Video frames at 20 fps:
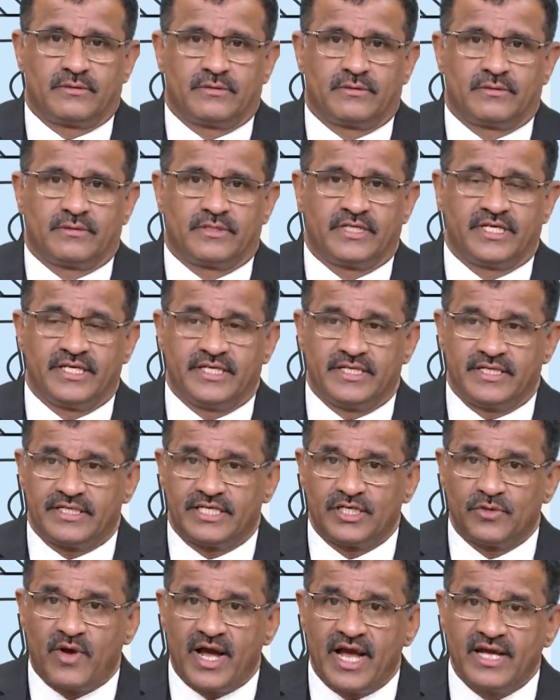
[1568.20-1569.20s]
the
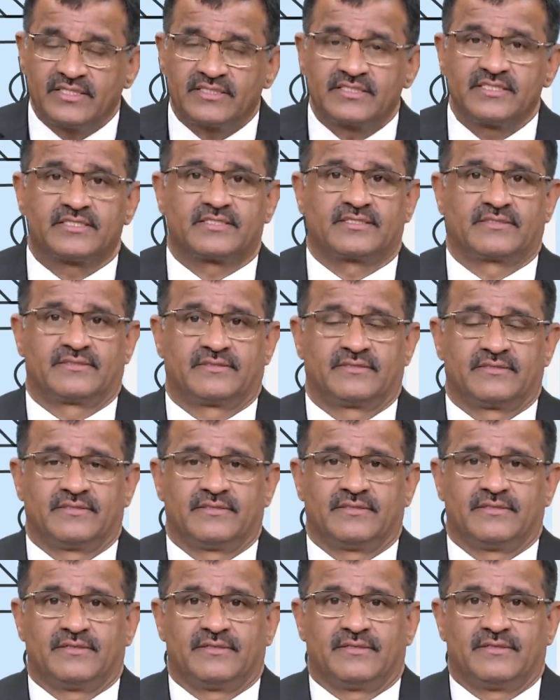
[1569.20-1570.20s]
devices.
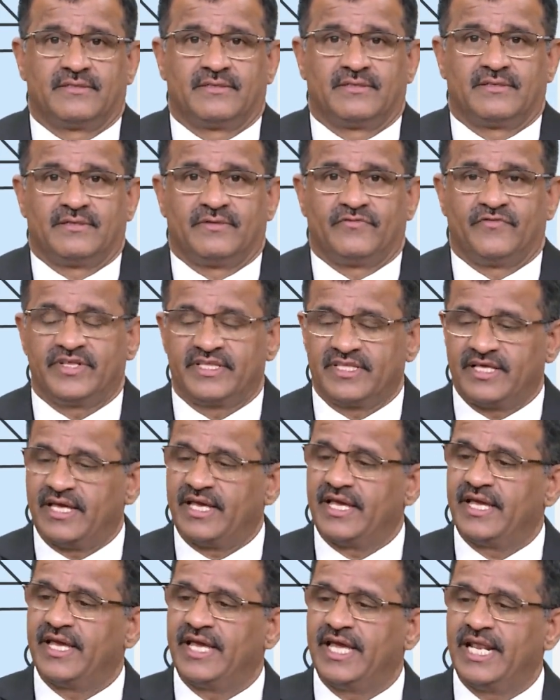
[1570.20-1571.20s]
With the
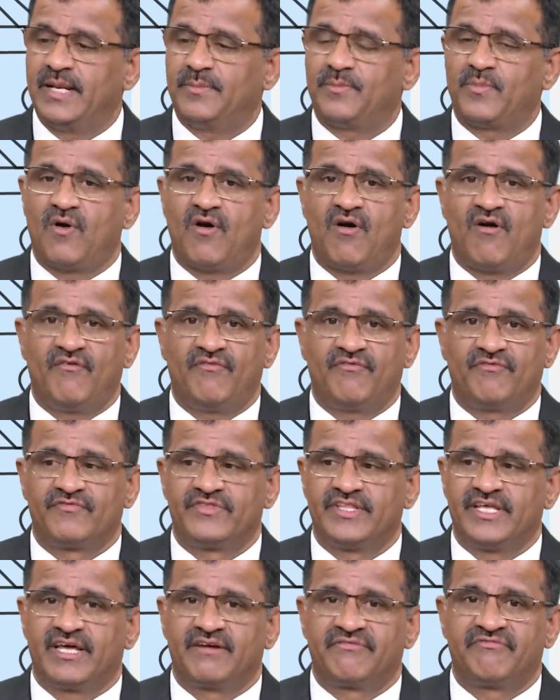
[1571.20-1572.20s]
help of
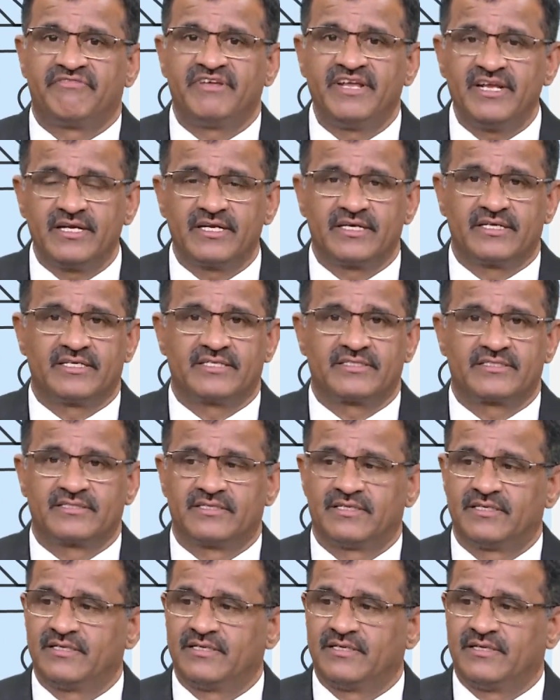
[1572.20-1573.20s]
their fingers,
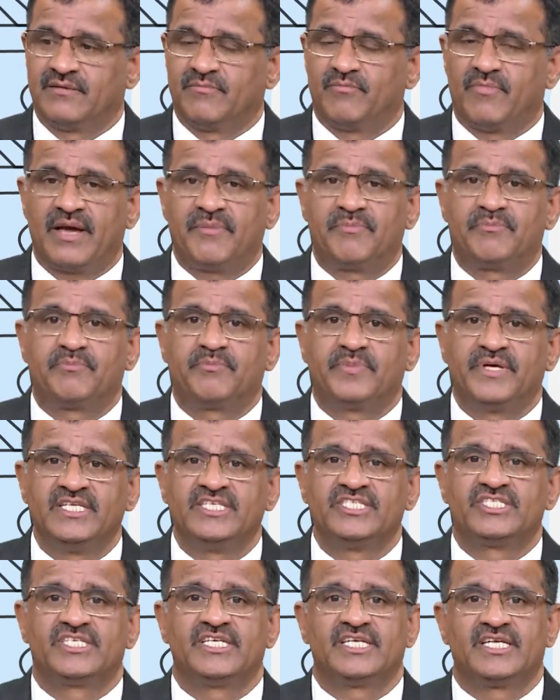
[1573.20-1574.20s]
by
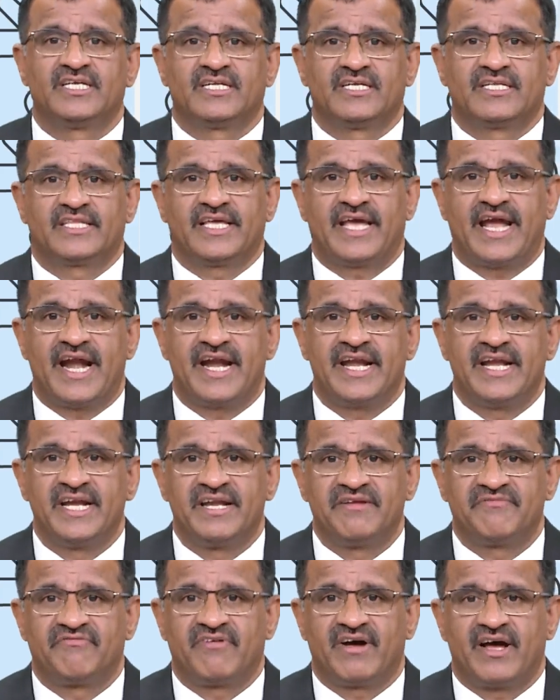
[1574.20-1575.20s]
pinching, they
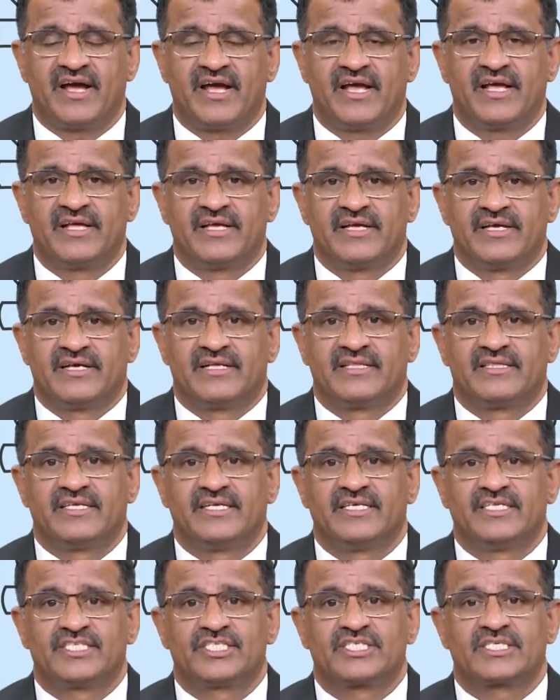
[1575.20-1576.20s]
identify
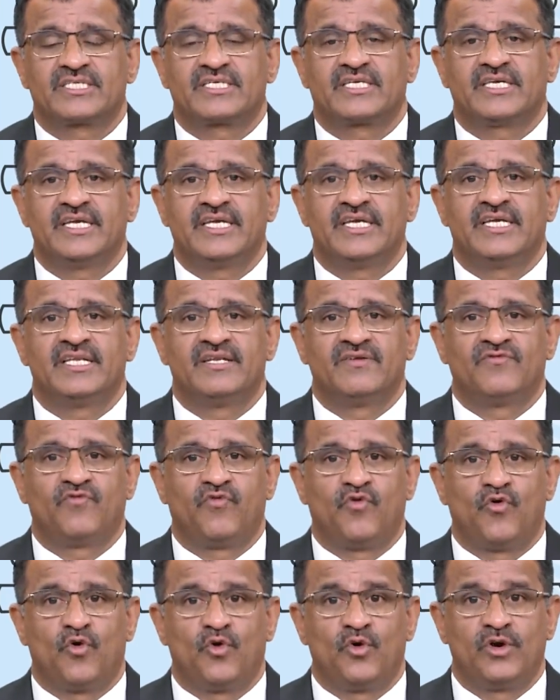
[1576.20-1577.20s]
the skin
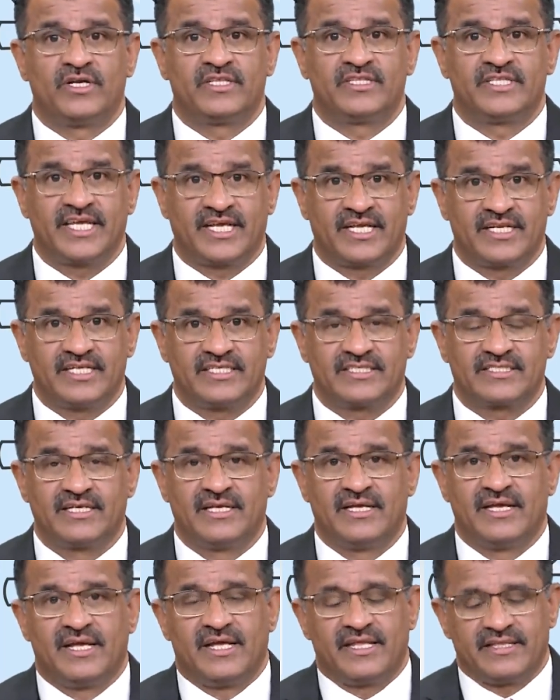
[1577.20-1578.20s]
fold thickness.
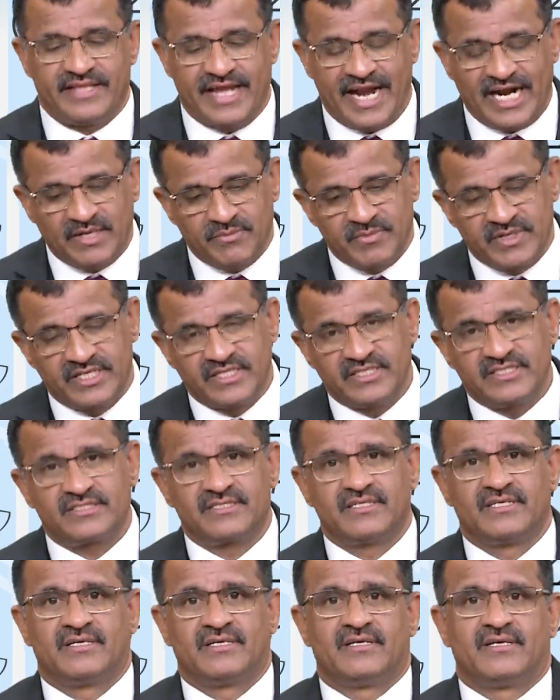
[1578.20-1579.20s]
That means
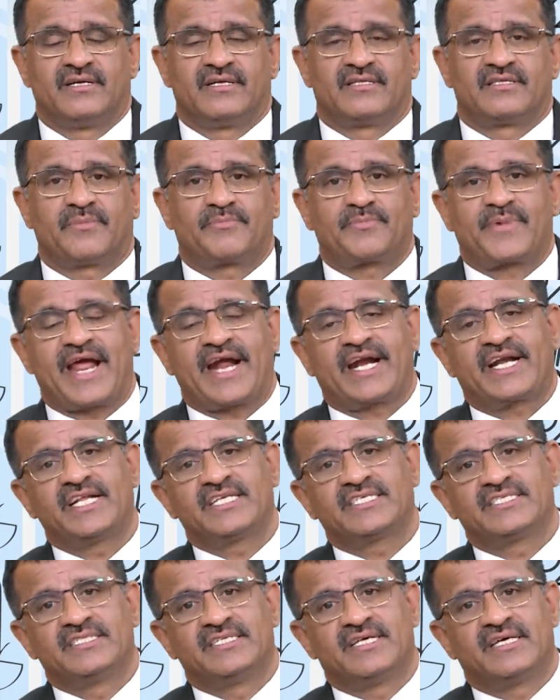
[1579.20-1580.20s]
the
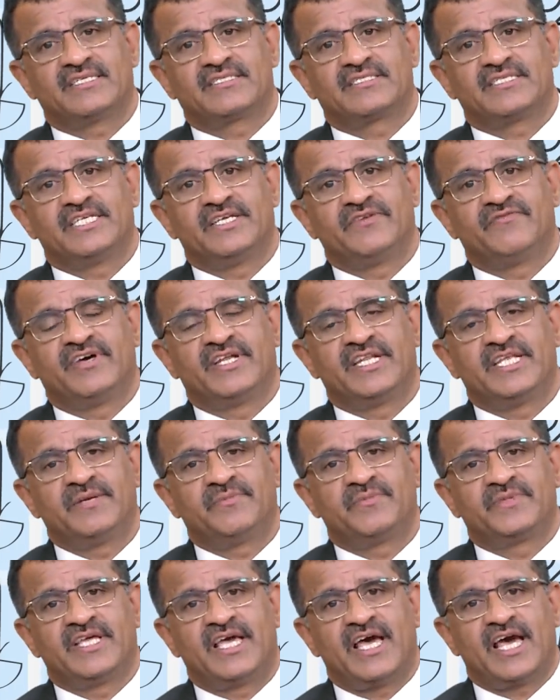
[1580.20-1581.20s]
practitioners, even
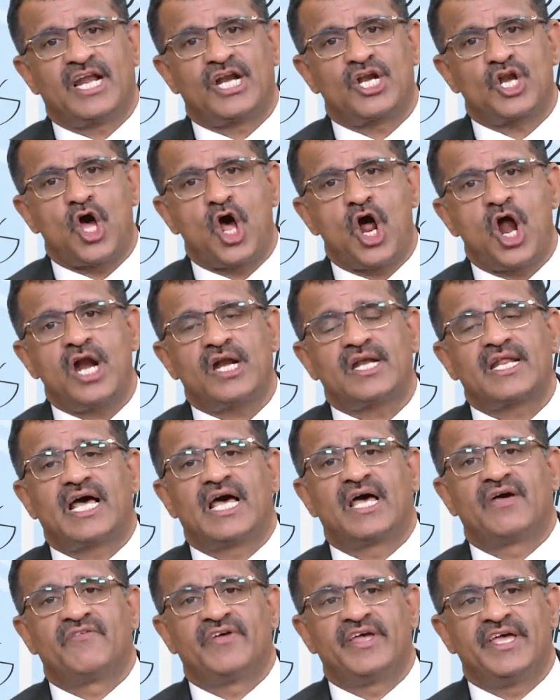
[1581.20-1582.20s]
if they are not
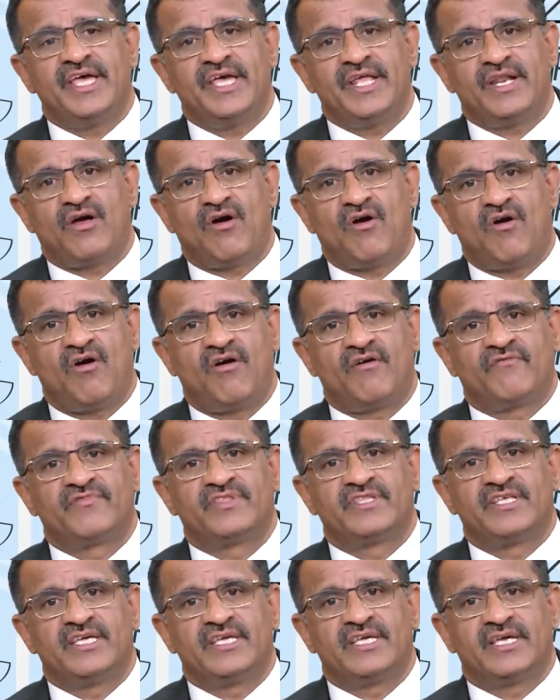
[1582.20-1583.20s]
aware of
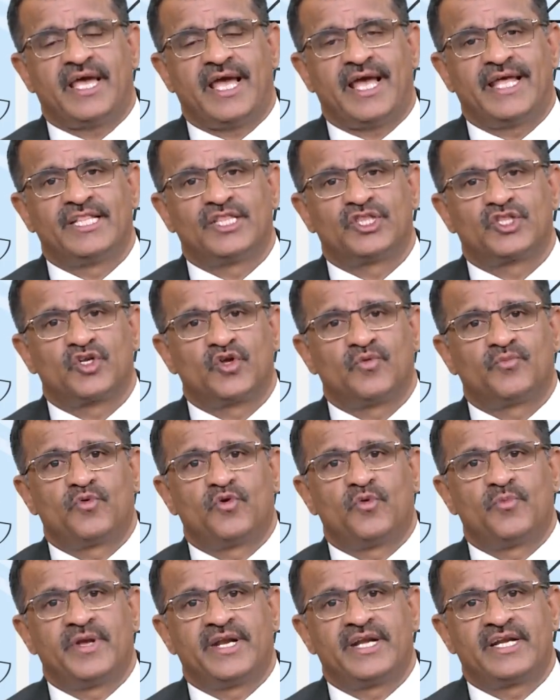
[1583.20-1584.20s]
the
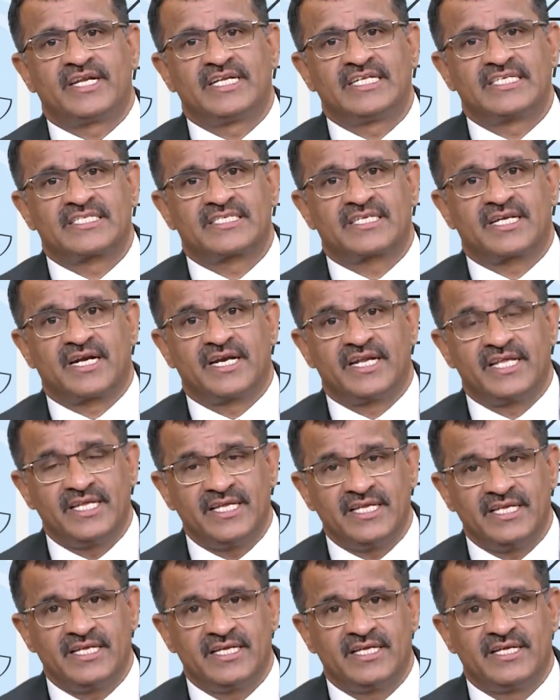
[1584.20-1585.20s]
anthropometry
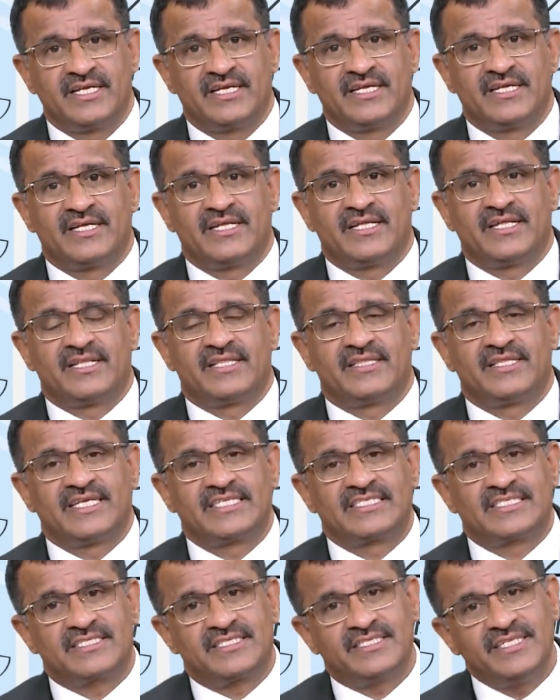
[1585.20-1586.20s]
study, they
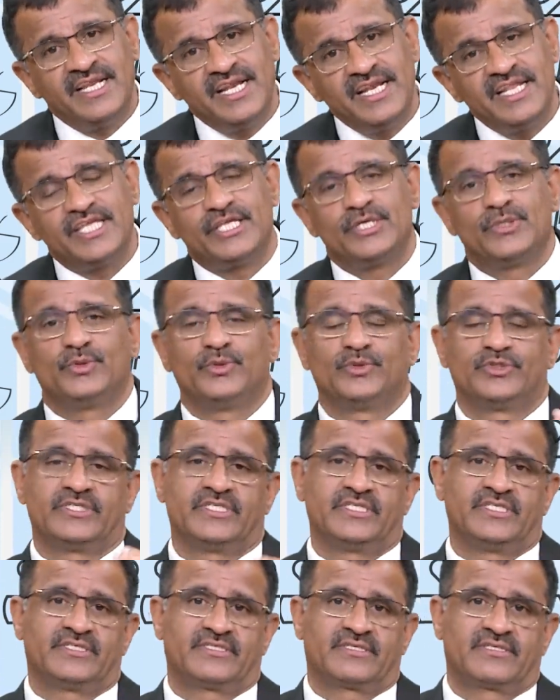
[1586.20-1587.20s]
still use
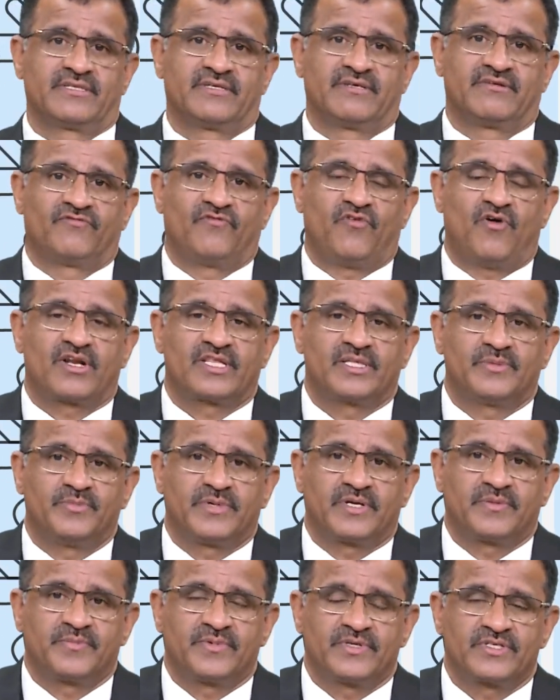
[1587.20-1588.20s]
it for the
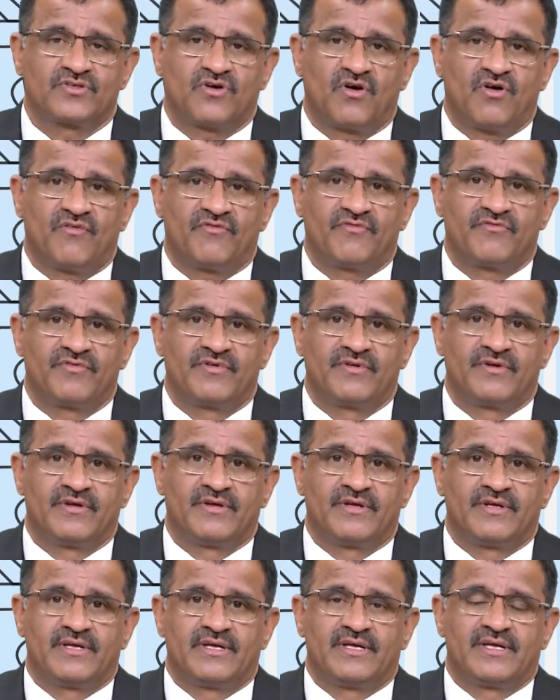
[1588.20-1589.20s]
purpose of
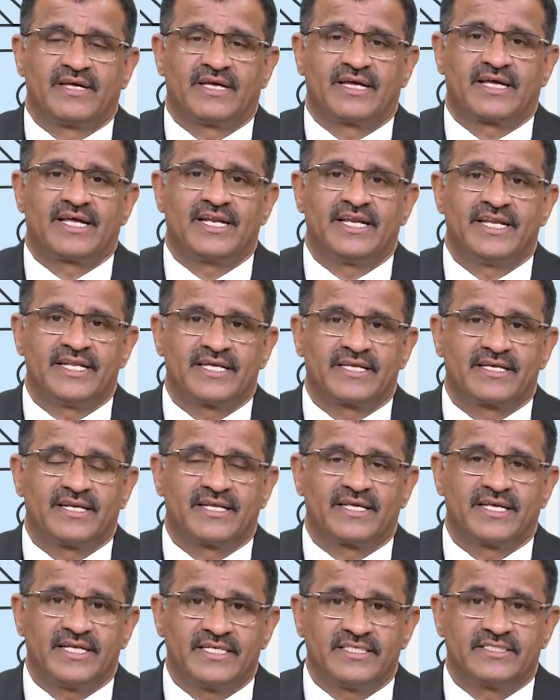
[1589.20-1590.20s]
clinical
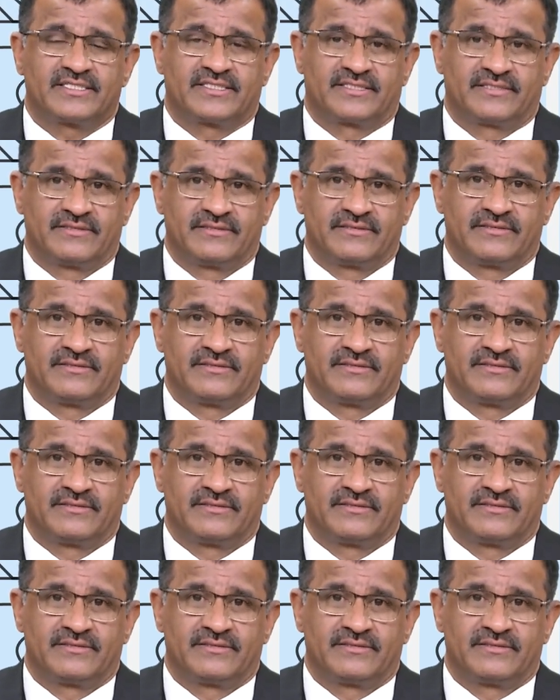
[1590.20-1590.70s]
gains.